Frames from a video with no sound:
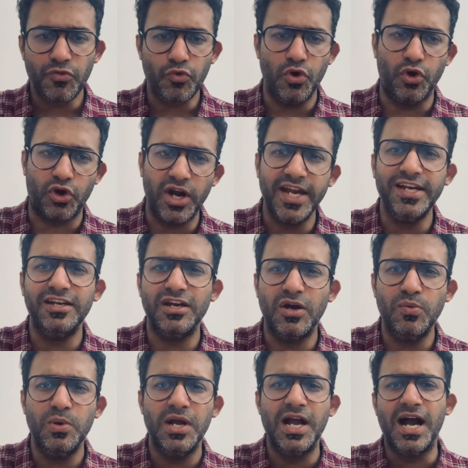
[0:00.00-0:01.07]
Right
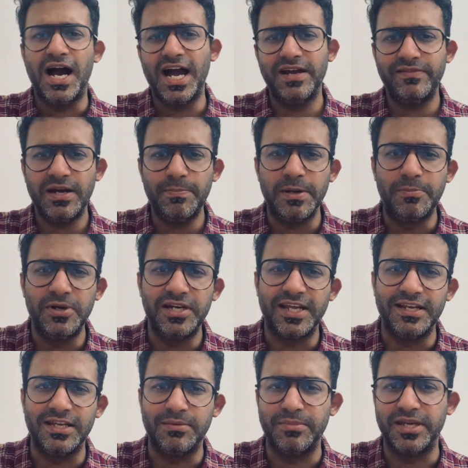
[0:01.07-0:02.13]
now, I have had people
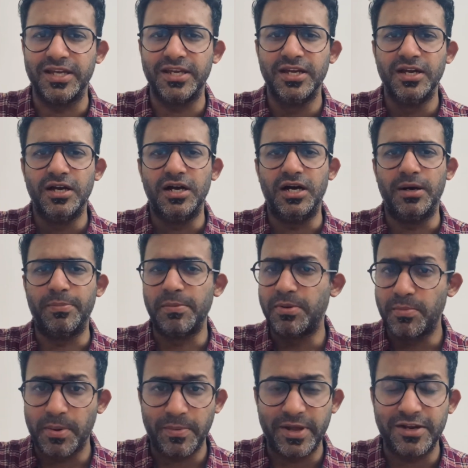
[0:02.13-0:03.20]
telling me,
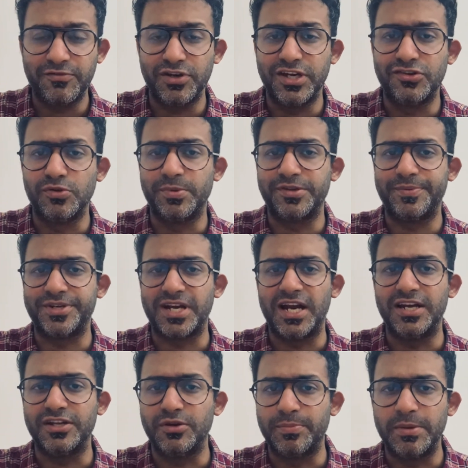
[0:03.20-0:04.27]
people preparing for neurosurgery
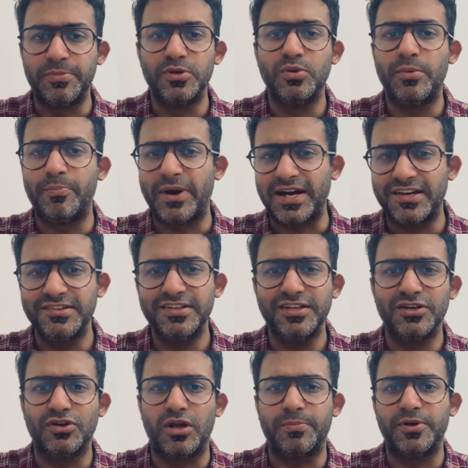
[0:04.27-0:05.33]
specialty, or people who are practicing
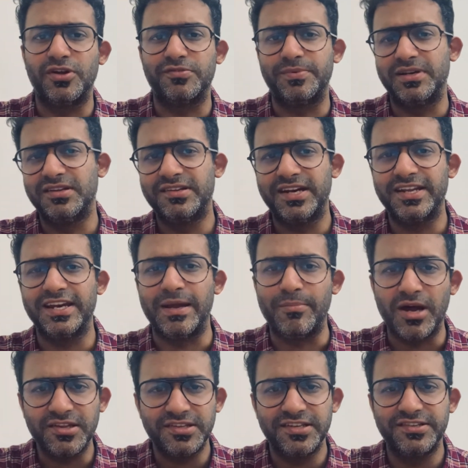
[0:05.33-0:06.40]
in corporate hospitals, that an
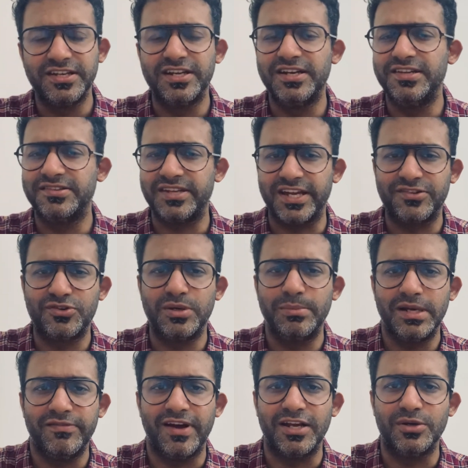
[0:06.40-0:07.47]
MRCS degree is
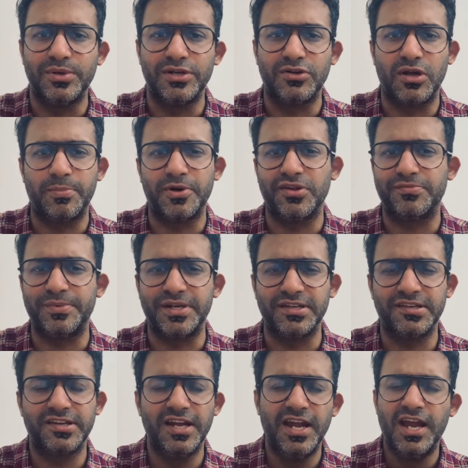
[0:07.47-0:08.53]
extremely valued in corporate
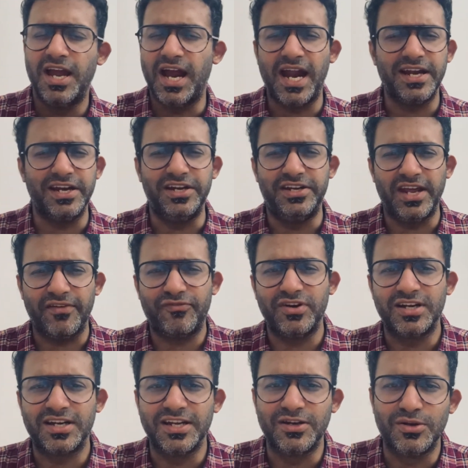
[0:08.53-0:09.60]
hospitals. And it
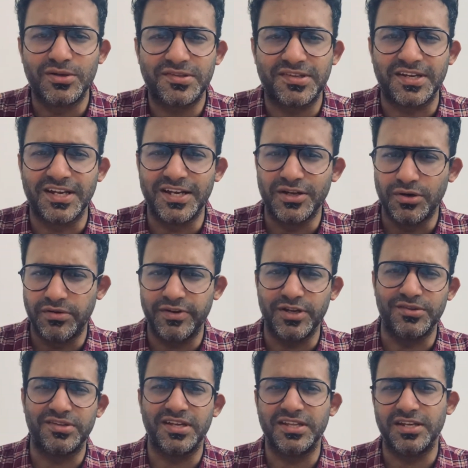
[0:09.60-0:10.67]
definitely looks really good when
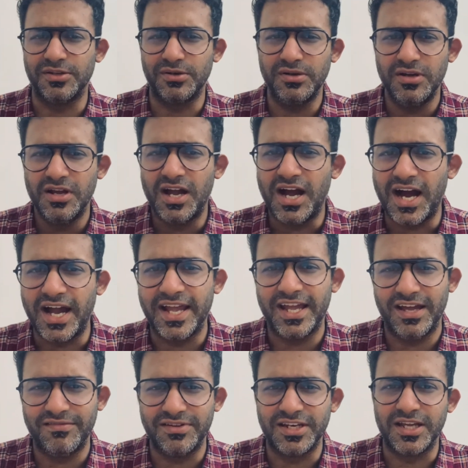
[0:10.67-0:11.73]
you say that, you know, I
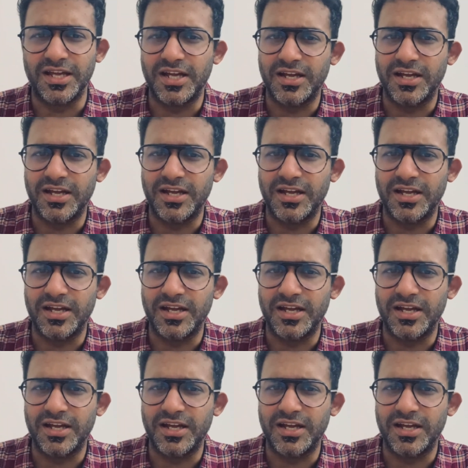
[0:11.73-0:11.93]
have an,